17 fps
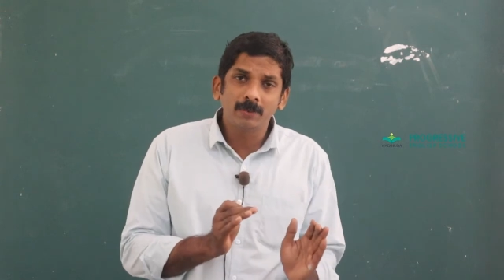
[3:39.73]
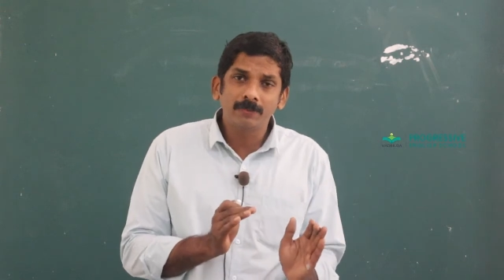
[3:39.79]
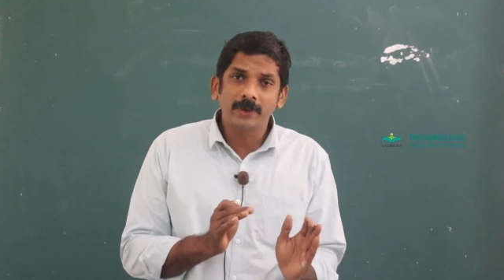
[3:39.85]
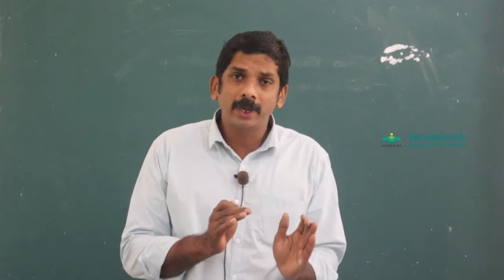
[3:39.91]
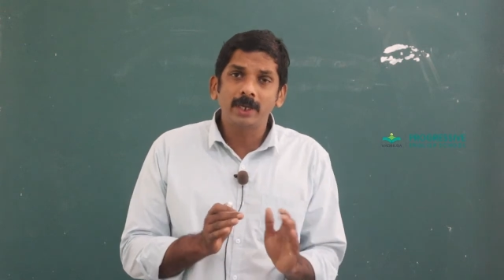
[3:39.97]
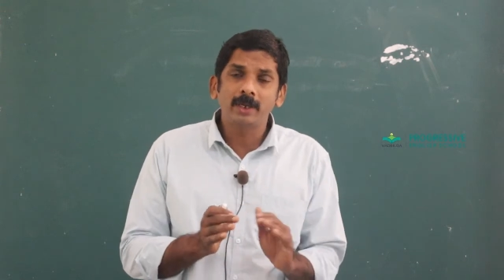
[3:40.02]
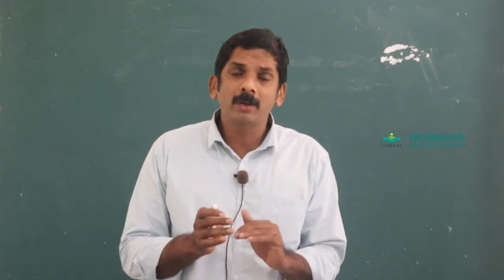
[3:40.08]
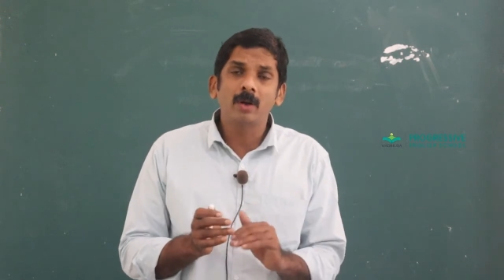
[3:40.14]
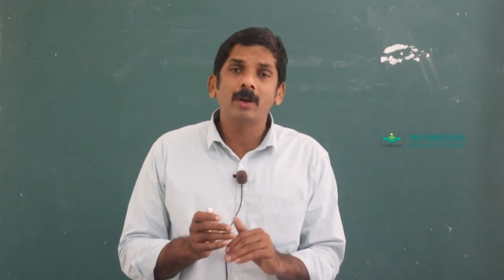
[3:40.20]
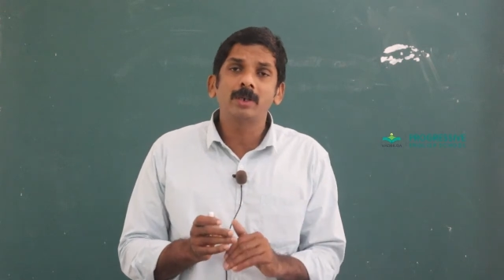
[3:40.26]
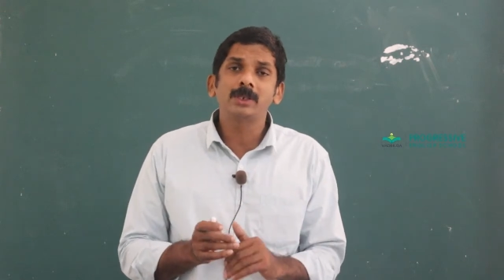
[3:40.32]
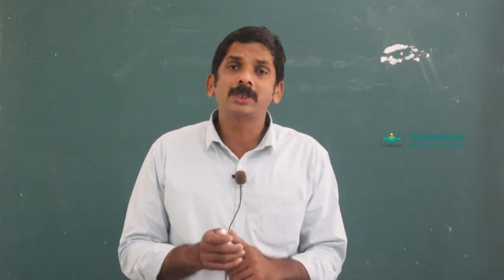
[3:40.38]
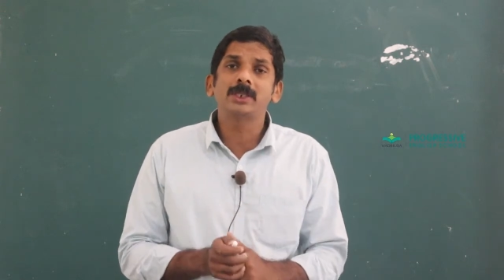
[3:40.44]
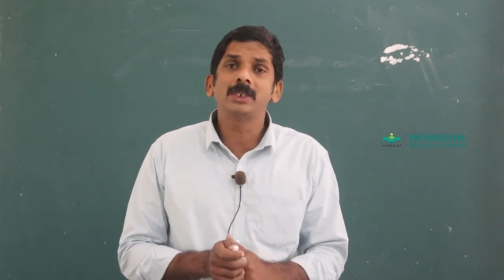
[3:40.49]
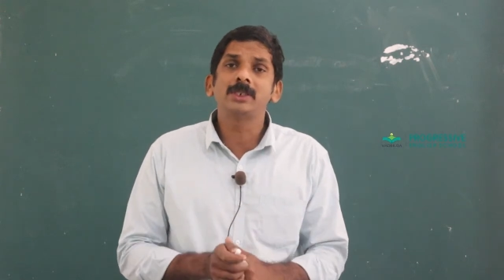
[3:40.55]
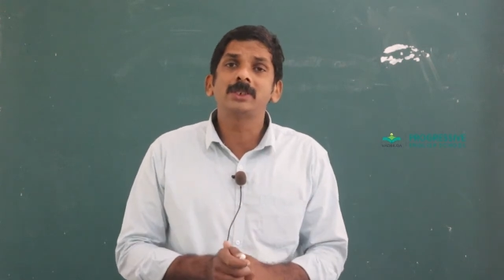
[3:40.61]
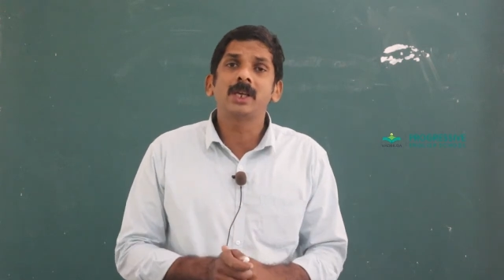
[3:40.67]
of rate
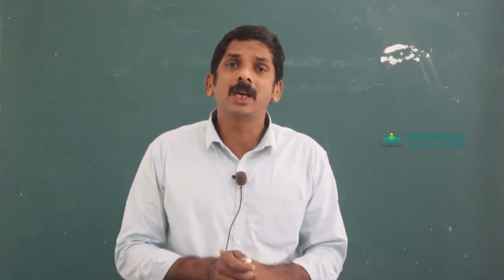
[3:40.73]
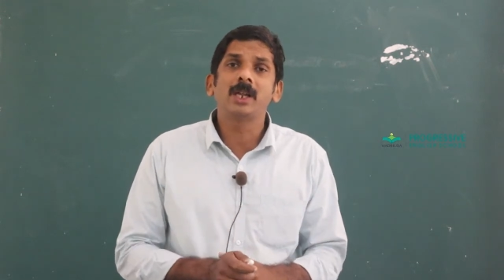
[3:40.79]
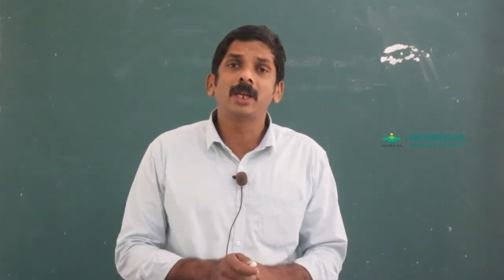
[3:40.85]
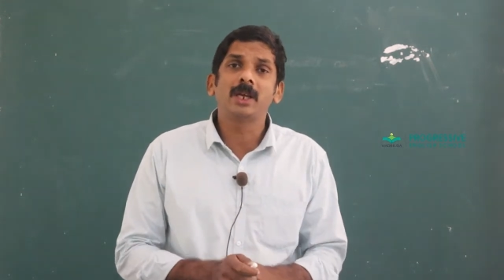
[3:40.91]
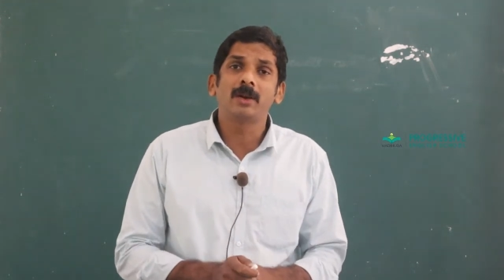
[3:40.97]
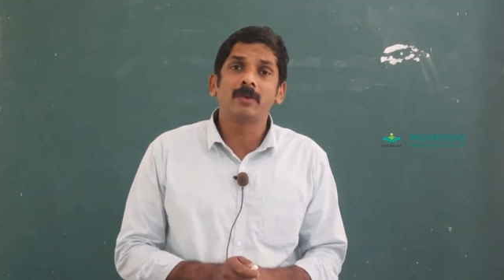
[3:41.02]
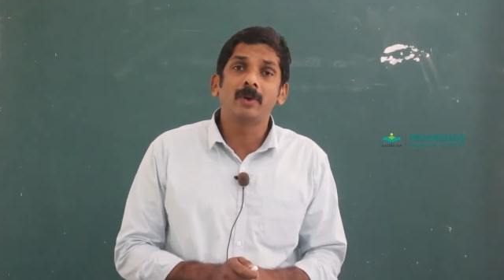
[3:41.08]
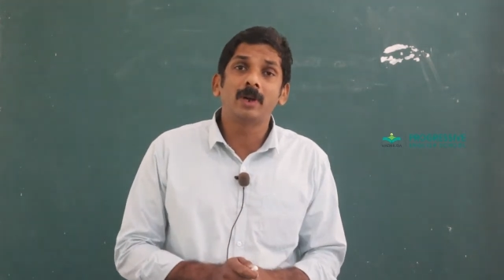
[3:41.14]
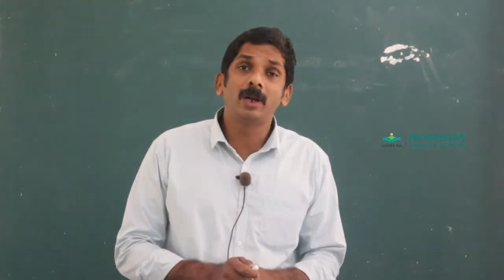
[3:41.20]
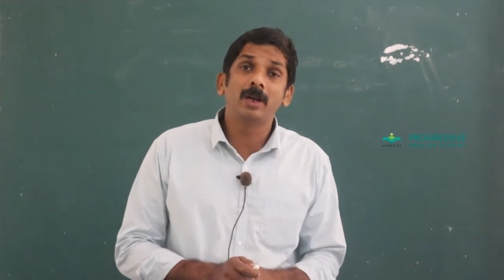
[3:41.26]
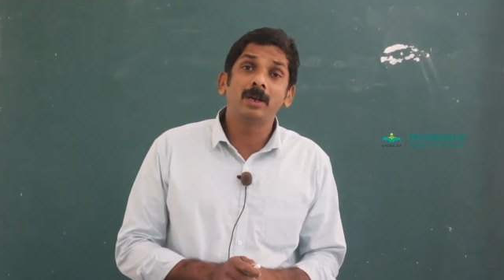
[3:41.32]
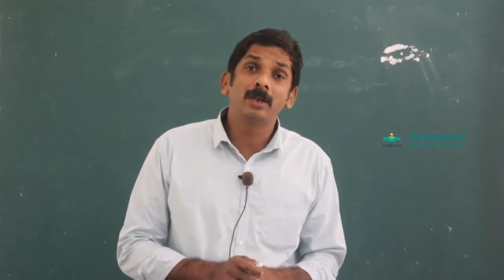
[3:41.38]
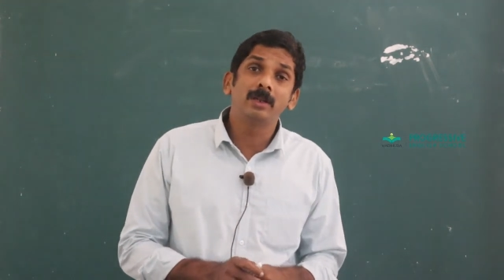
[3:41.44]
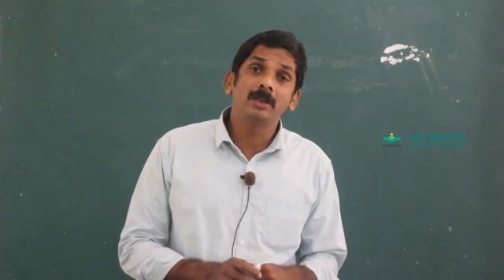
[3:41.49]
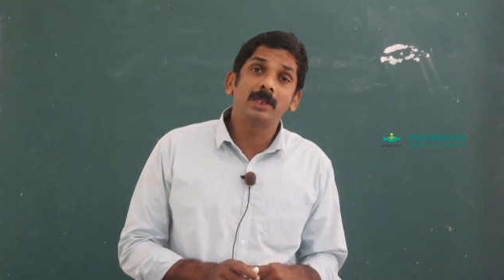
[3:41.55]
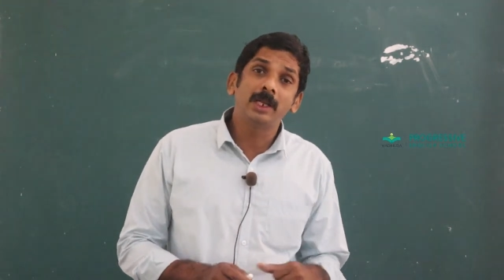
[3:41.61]
constants are given,